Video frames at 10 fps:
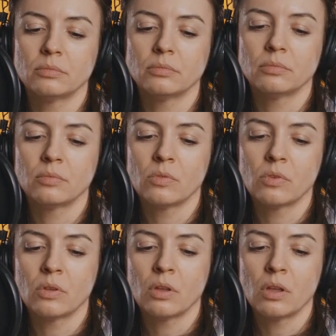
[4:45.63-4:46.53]
And here's a
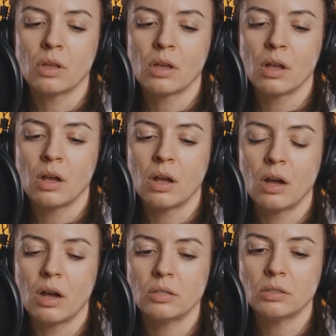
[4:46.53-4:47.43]
pro tip: learn
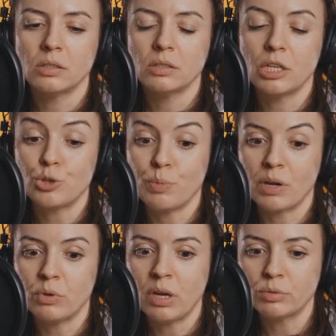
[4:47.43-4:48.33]
phrases,
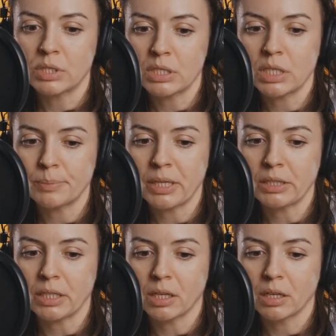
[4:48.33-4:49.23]
not just
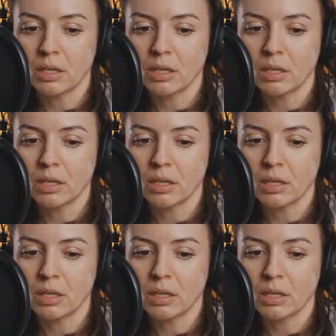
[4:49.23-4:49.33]
words.